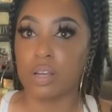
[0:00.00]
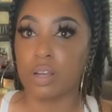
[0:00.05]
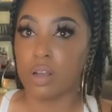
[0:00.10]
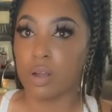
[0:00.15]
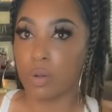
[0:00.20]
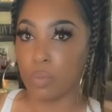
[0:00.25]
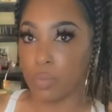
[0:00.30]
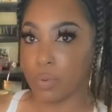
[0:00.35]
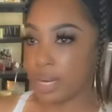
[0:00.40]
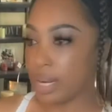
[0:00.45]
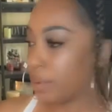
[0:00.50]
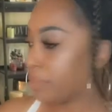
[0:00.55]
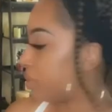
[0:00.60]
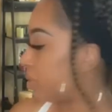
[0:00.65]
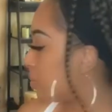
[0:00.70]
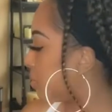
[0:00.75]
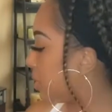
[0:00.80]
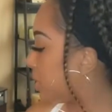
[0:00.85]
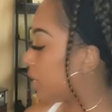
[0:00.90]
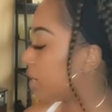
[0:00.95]
what I'm
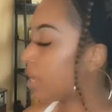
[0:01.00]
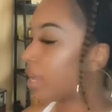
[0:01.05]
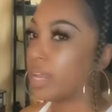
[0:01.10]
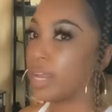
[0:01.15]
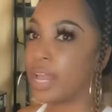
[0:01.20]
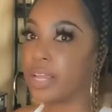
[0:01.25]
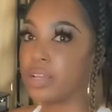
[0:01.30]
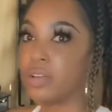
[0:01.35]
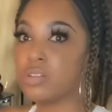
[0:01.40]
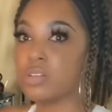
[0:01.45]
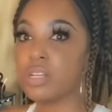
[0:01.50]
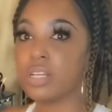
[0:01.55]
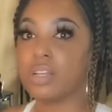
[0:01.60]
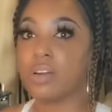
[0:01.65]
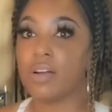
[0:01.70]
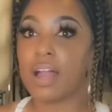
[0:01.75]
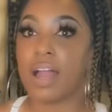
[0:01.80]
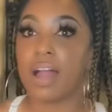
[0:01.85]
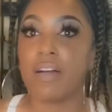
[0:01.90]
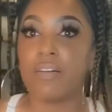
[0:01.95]
doing, and I usually don't
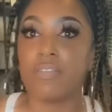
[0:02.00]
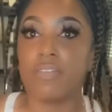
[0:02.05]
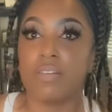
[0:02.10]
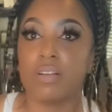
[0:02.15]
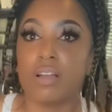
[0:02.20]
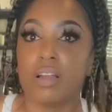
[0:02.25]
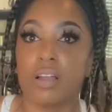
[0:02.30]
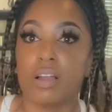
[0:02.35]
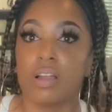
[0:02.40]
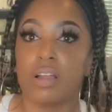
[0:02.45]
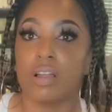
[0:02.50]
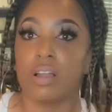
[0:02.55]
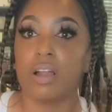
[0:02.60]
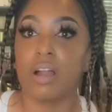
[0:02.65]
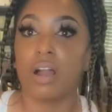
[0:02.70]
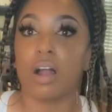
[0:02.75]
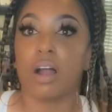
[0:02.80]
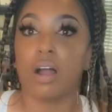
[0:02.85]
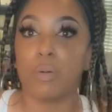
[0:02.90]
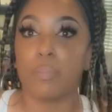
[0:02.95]
have
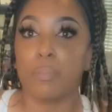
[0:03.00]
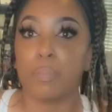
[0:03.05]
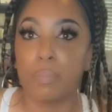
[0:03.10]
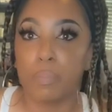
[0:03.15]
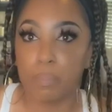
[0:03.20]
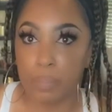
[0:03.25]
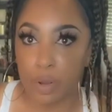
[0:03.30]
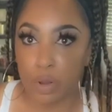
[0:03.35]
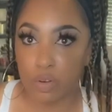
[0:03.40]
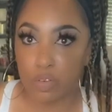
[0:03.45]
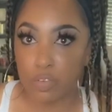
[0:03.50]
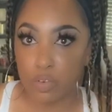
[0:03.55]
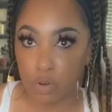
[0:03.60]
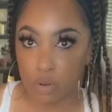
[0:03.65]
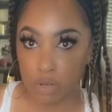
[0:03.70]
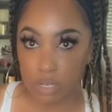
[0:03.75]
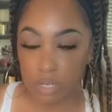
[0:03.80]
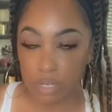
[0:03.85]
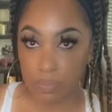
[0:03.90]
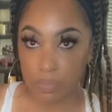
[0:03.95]
both
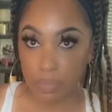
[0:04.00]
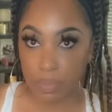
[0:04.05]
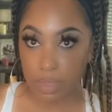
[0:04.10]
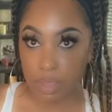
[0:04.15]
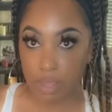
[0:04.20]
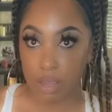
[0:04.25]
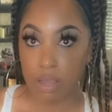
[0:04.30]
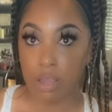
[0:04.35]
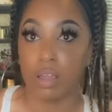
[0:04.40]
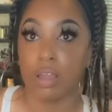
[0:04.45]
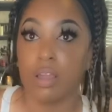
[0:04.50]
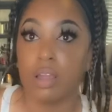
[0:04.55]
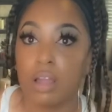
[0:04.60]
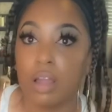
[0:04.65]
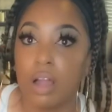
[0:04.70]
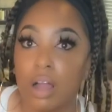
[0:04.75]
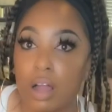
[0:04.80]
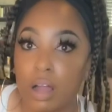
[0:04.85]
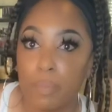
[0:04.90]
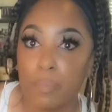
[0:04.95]
on,
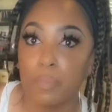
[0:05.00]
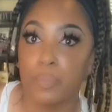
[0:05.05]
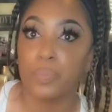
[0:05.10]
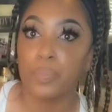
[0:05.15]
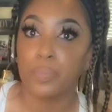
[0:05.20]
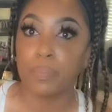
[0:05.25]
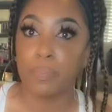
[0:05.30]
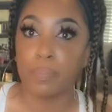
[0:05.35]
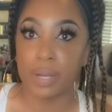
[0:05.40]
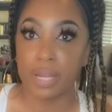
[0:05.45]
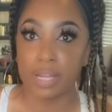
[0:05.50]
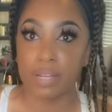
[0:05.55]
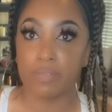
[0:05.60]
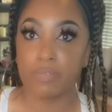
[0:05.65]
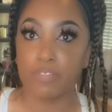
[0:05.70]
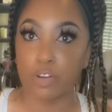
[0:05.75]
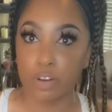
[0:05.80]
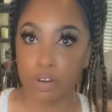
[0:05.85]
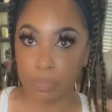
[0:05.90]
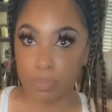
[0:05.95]
but
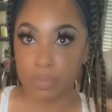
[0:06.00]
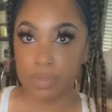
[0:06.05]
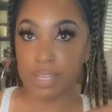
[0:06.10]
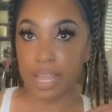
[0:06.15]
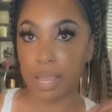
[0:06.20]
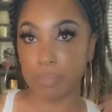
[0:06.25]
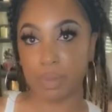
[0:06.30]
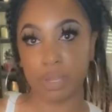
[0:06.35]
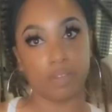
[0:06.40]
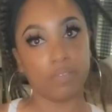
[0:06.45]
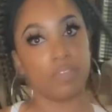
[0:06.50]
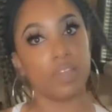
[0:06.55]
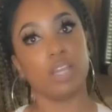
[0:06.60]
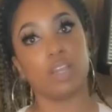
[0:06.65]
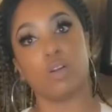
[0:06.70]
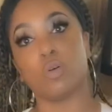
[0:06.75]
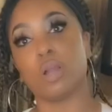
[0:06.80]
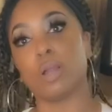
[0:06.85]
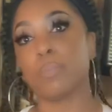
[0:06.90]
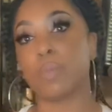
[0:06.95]
for taping and
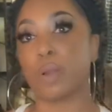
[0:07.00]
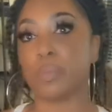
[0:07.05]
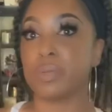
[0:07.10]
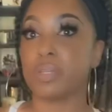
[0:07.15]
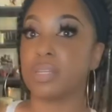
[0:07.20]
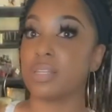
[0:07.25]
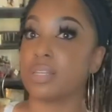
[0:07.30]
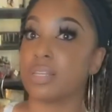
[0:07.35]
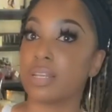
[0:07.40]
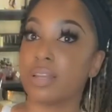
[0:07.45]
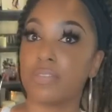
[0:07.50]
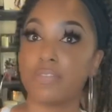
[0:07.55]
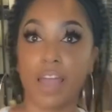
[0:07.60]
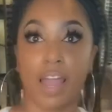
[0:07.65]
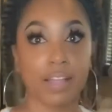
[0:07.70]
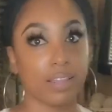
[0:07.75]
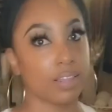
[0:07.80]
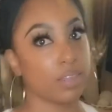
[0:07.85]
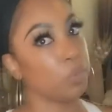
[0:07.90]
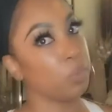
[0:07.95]
videoing purposes and the fact
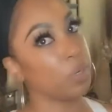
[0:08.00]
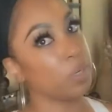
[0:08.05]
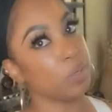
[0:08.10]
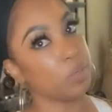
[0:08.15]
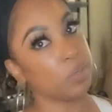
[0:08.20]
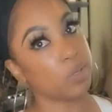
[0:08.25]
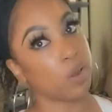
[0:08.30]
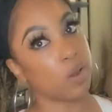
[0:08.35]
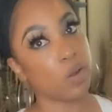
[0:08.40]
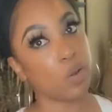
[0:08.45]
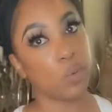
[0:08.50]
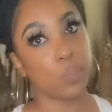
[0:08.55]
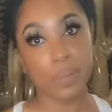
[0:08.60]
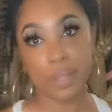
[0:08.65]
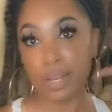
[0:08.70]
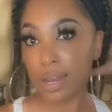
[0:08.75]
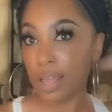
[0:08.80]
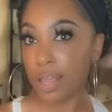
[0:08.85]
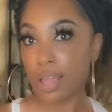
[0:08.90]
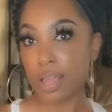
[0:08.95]
that the windows are open,
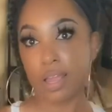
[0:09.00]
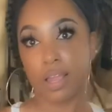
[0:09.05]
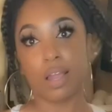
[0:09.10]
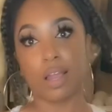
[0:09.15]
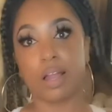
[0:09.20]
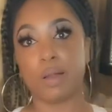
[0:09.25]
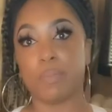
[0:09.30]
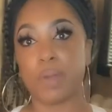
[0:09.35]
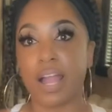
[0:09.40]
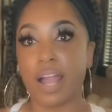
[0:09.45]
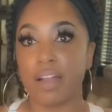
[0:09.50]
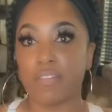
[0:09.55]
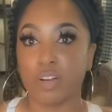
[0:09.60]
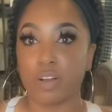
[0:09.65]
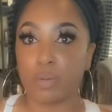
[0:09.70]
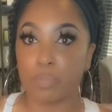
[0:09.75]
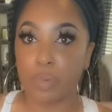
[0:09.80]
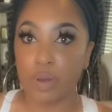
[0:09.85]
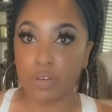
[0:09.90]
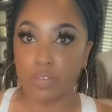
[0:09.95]
I have on
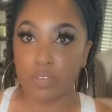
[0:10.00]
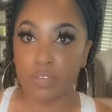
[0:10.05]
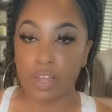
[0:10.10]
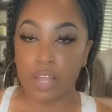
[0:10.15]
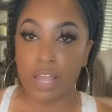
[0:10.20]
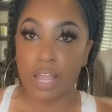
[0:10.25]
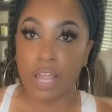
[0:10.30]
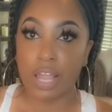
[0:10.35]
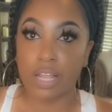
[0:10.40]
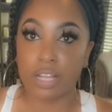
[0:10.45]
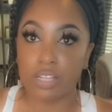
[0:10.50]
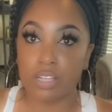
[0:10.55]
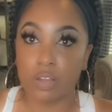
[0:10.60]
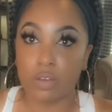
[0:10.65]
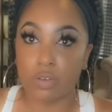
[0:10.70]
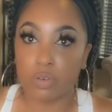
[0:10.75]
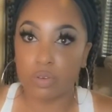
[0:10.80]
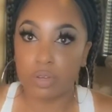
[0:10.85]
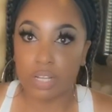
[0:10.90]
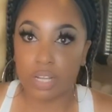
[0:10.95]
both. And so you
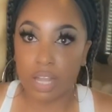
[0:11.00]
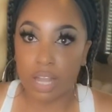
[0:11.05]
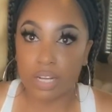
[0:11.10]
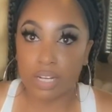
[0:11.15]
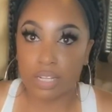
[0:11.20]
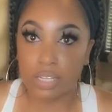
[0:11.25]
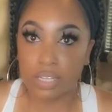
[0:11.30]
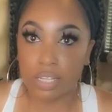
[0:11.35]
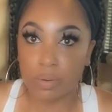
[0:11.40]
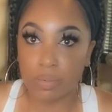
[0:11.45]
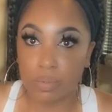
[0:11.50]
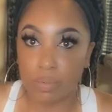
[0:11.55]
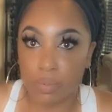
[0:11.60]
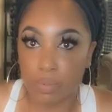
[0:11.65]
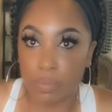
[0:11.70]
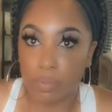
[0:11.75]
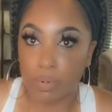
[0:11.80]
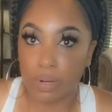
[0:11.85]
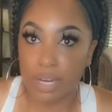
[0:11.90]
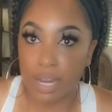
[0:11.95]
can kind of see
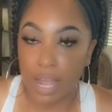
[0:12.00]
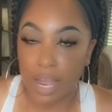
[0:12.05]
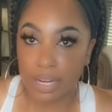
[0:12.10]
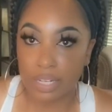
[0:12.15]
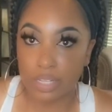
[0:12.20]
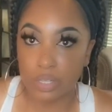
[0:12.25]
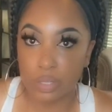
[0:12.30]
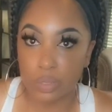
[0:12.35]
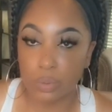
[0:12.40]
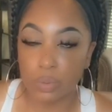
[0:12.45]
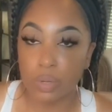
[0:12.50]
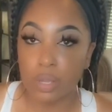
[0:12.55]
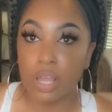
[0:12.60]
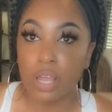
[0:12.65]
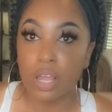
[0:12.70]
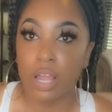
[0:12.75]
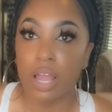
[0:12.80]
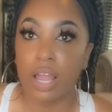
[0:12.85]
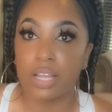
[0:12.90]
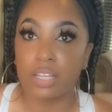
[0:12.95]
what I do
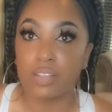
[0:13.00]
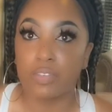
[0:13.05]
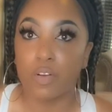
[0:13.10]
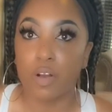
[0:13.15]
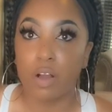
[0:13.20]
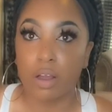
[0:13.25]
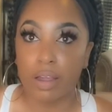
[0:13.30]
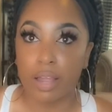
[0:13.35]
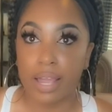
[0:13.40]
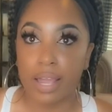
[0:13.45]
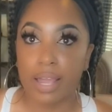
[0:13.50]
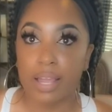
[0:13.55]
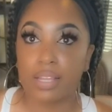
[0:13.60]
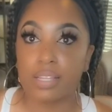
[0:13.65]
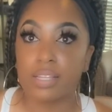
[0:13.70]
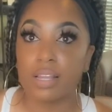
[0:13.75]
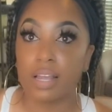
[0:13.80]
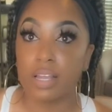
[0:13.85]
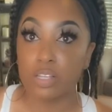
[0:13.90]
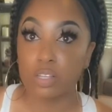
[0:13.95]
as far as
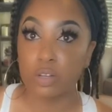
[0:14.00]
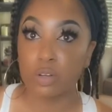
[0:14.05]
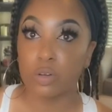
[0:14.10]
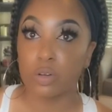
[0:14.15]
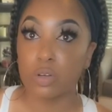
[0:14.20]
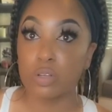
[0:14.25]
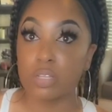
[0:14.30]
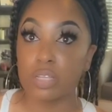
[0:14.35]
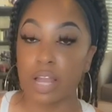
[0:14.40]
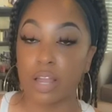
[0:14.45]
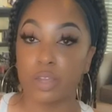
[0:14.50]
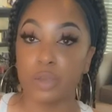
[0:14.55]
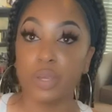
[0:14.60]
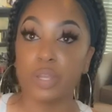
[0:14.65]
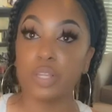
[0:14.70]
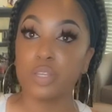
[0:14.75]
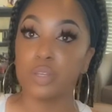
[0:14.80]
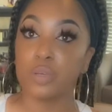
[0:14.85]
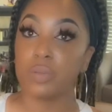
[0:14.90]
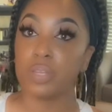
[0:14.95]
us girls. Now you can
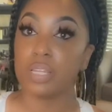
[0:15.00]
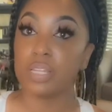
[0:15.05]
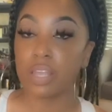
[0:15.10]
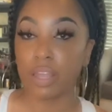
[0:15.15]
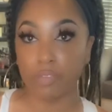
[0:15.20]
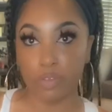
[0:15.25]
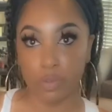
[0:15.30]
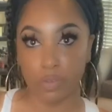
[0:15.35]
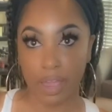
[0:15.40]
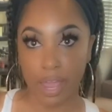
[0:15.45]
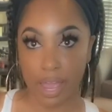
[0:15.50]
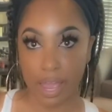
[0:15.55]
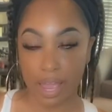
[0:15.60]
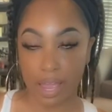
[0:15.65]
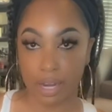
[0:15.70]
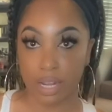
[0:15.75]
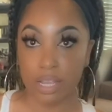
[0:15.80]
do this if you've had